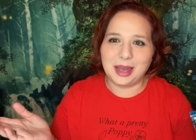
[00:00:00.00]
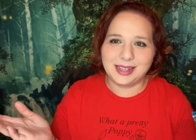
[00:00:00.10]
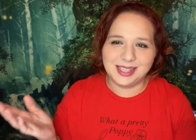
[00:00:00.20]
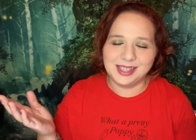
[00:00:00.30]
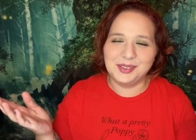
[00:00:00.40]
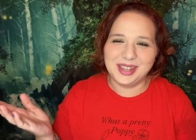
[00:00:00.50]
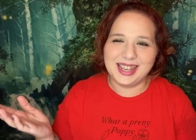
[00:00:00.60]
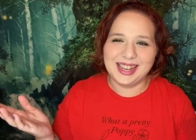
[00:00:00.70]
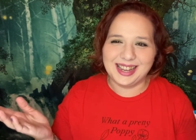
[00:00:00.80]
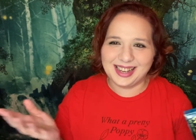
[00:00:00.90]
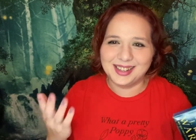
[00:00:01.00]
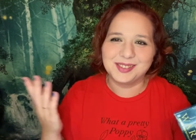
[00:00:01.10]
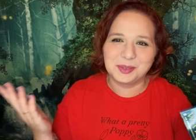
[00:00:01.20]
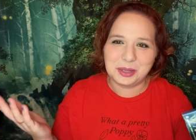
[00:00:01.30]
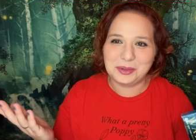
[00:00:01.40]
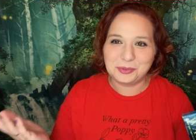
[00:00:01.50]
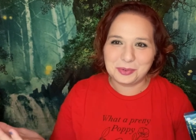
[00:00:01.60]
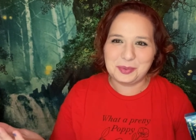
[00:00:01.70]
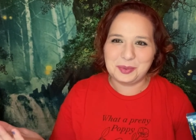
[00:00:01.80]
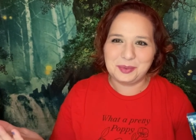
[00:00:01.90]
back to the beginning and read
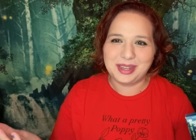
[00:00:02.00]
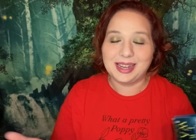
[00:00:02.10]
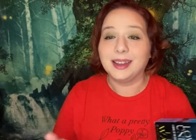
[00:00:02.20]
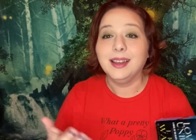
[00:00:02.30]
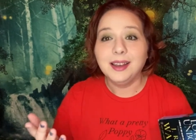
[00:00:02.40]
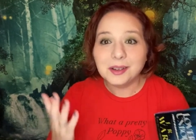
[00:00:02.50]
from the beginning.